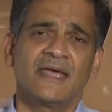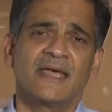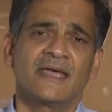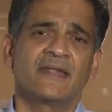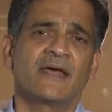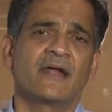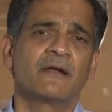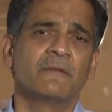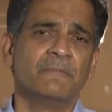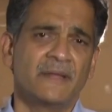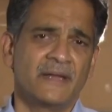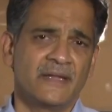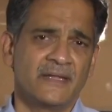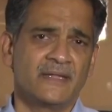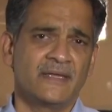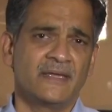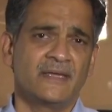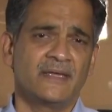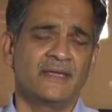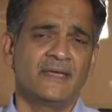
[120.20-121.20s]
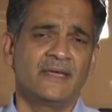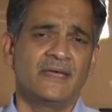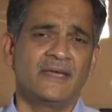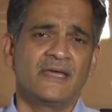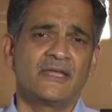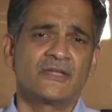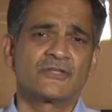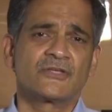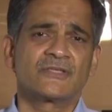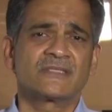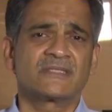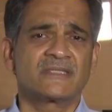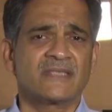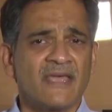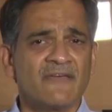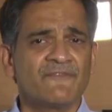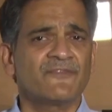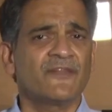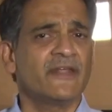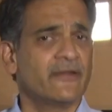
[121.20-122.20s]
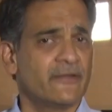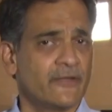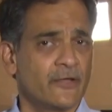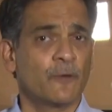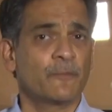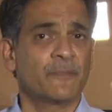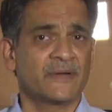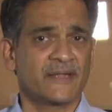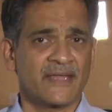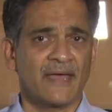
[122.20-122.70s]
in our ability to safely reopen